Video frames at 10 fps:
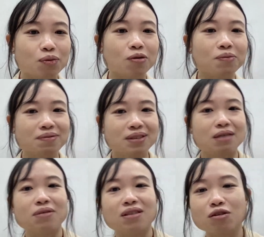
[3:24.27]
Problem
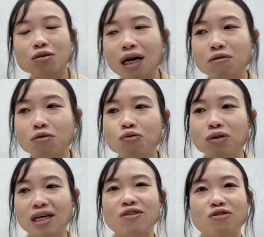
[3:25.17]
statement. So how do
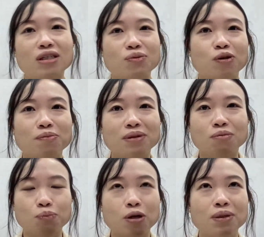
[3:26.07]
we address
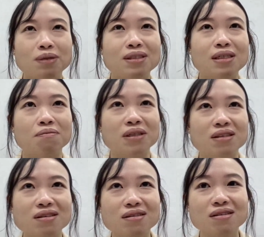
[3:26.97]
problem statement?